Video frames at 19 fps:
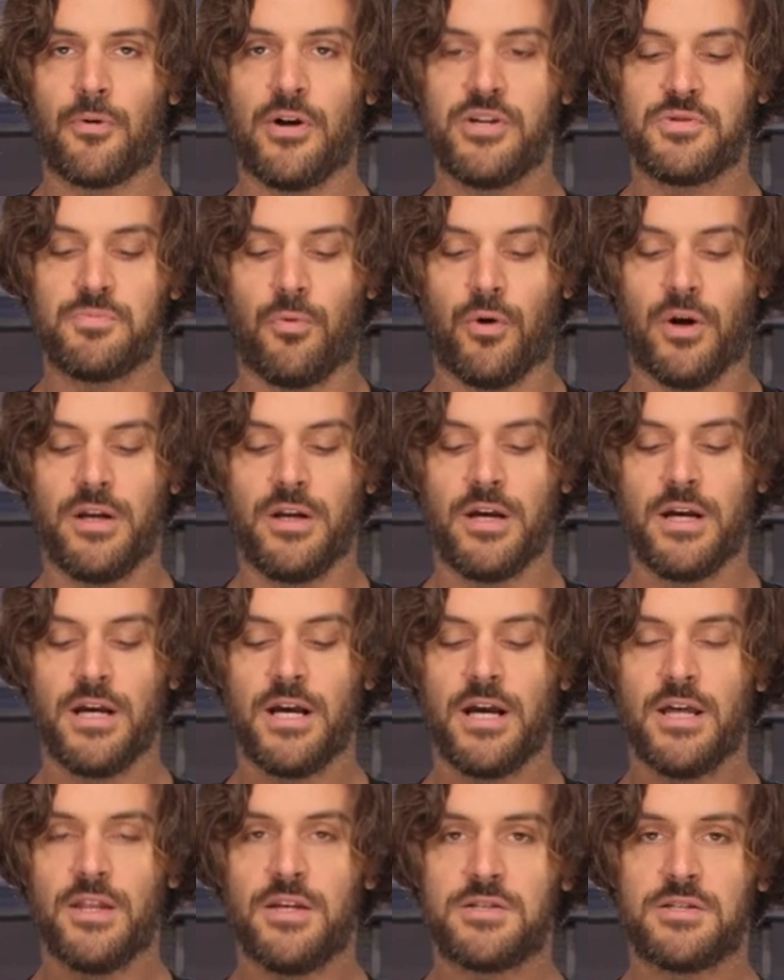price point.
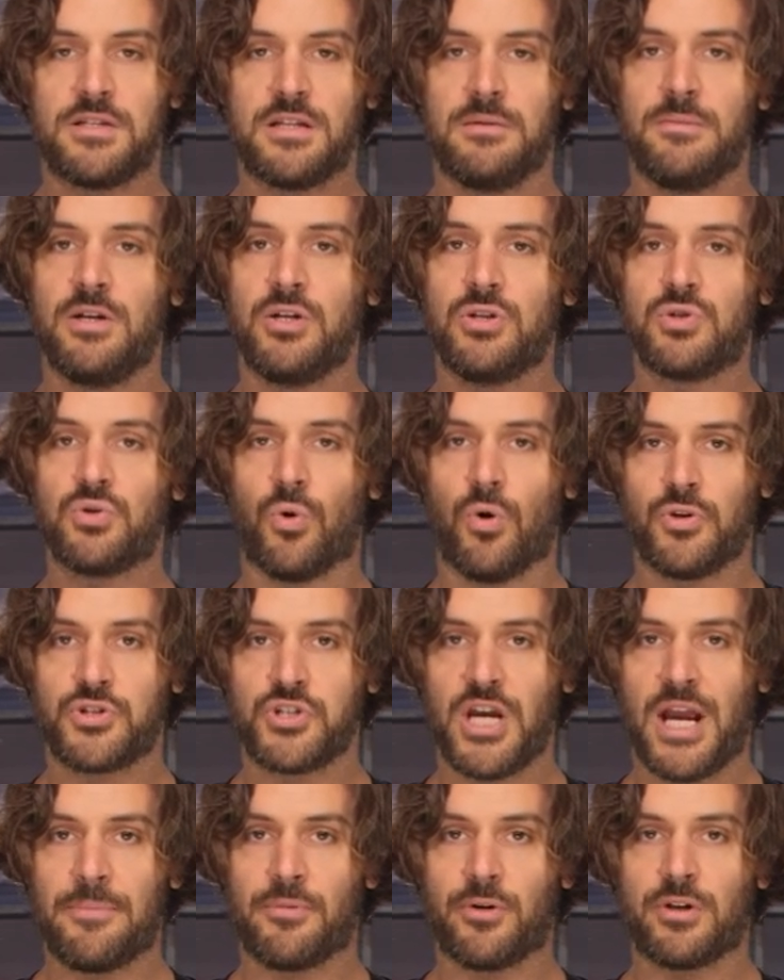This is going to be a dual
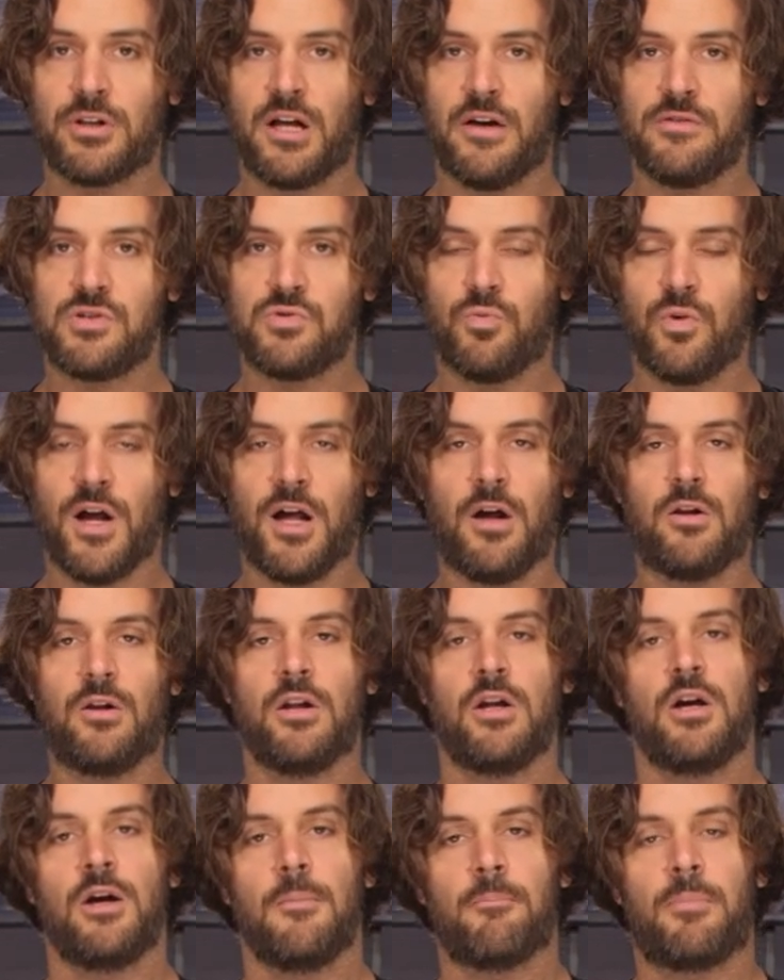chamber glove as well,
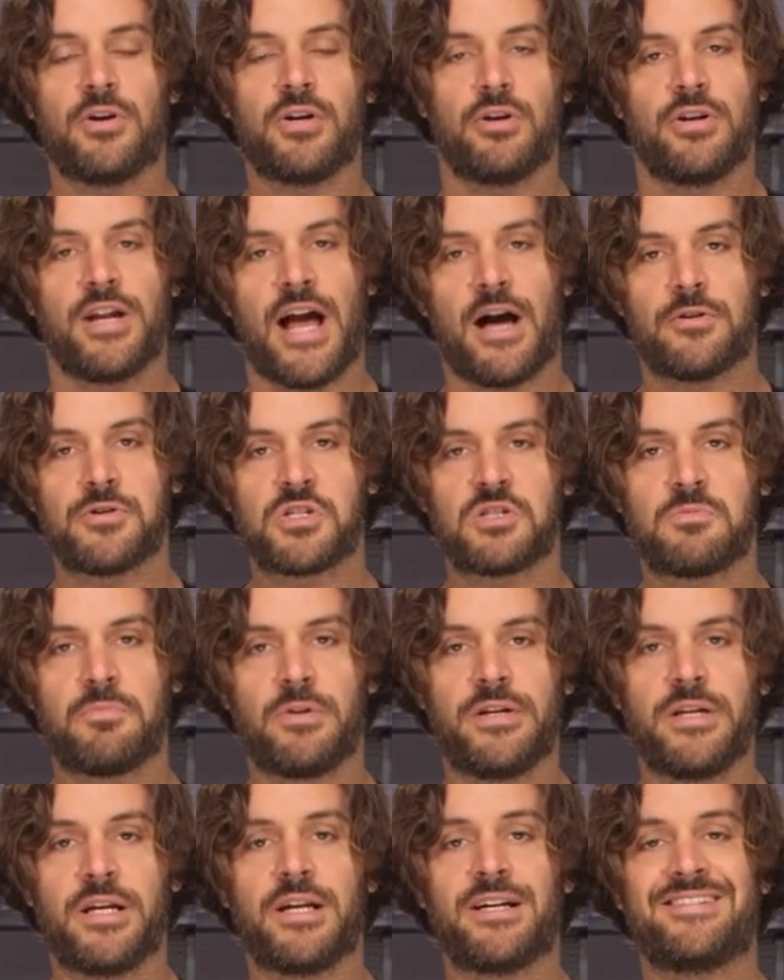but you're now
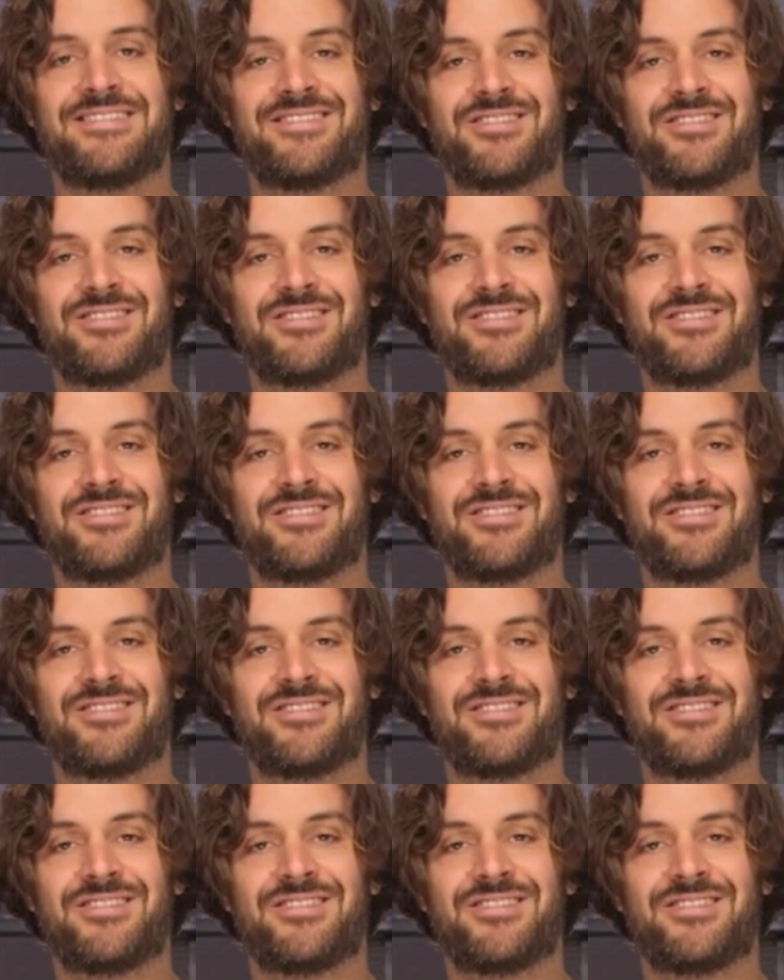splitting